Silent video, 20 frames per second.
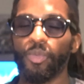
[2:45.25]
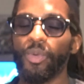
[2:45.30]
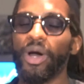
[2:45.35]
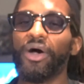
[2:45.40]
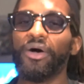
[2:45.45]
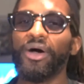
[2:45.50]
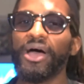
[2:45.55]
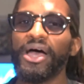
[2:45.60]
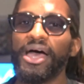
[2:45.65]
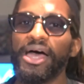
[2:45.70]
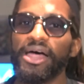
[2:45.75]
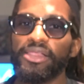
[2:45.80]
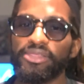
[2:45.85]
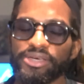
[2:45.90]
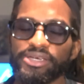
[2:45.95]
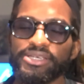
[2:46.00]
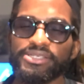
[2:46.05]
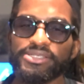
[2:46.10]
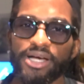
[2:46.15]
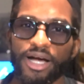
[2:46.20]
Well,
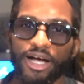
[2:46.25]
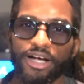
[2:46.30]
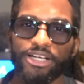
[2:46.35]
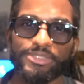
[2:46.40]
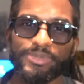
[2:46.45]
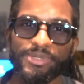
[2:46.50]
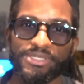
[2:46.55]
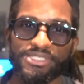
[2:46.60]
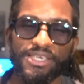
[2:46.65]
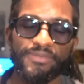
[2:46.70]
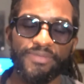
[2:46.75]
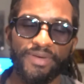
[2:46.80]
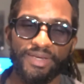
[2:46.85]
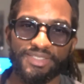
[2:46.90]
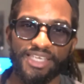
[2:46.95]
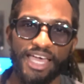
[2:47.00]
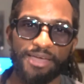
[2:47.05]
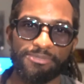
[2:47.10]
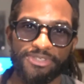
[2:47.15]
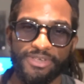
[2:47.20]
these are specific
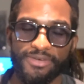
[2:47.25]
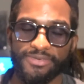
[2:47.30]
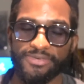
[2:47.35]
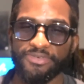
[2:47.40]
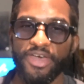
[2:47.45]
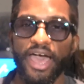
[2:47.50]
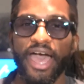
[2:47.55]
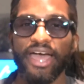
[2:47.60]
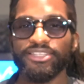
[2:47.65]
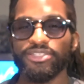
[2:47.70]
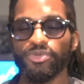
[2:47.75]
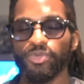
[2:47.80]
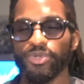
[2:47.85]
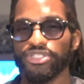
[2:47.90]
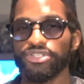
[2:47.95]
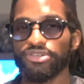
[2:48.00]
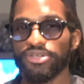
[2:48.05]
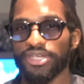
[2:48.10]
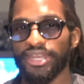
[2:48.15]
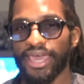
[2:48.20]
types of fats
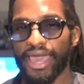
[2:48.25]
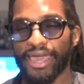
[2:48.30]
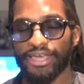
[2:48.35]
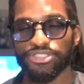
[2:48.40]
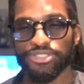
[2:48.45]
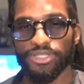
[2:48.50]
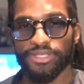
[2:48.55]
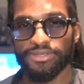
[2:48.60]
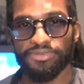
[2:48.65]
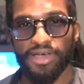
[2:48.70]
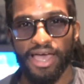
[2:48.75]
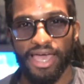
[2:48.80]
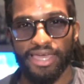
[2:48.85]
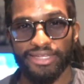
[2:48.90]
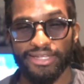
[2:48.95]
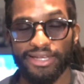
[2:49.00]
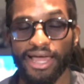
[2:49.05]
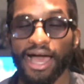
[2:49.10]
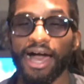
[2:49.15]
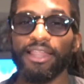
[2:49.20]
which you can actually find
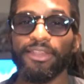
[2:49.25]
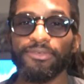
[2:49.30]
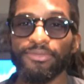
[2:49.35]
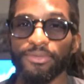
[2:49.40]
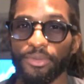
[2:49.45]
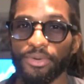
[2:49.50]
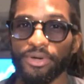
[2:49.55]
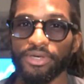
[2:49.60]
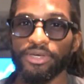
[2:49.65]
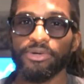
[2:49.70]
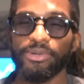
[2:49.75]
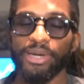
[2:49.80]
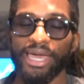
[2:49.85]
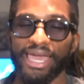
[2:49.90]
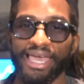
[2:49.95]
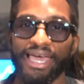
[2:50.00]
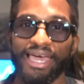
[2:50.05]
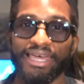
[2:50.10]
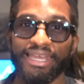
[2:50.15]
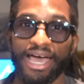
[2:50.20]
in olive oil
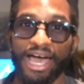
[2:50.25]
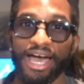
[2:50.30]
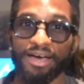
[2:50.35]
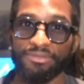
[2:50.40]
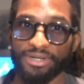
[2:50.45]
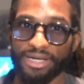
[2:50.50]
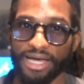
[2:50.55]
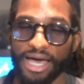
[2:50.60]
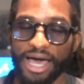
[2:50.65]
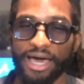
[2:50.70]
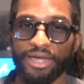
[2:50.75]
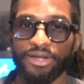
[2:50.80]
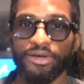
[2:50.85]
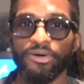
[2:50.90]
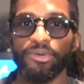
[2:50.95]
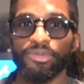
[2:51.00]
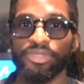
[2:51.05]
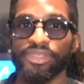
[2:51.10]
and avocado.